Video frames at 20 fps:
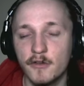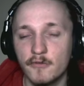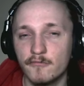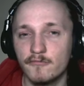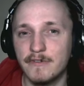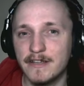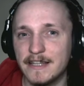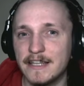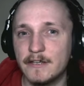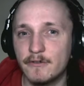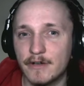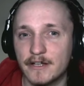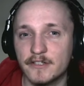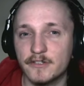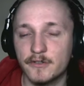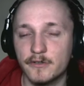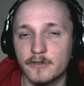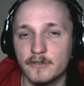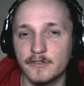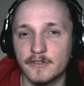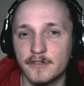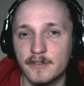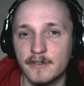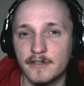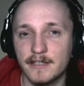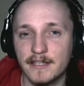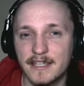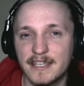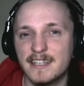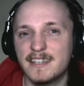really crash course to
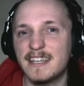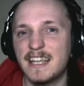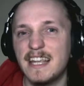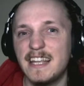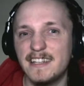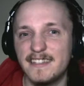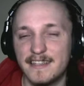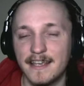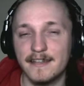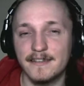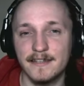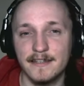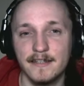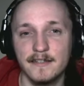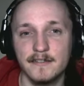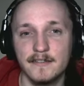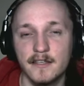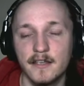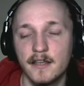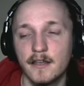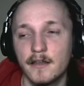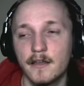the key settings,